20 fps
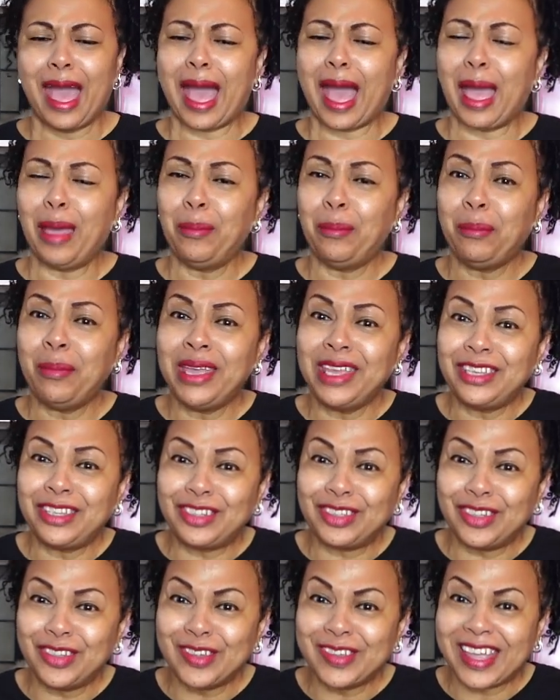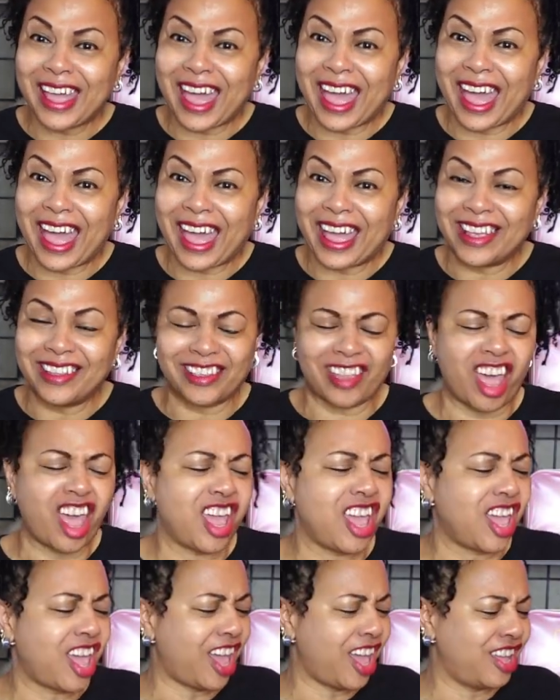I missed you guys.
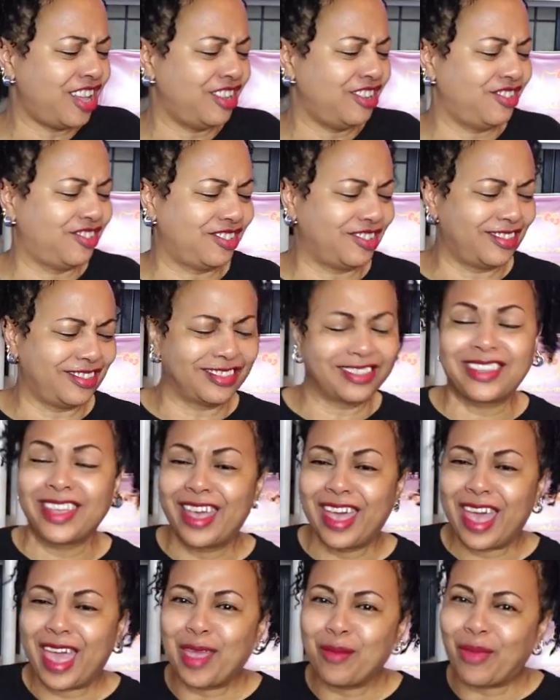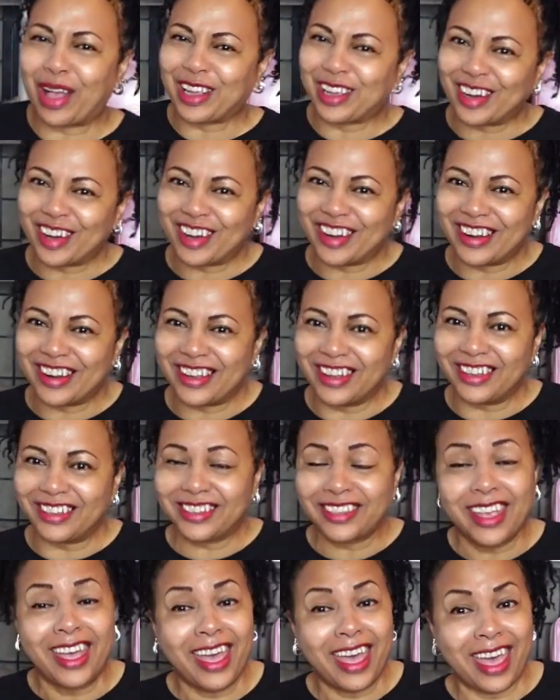Hey angels, hey my girls,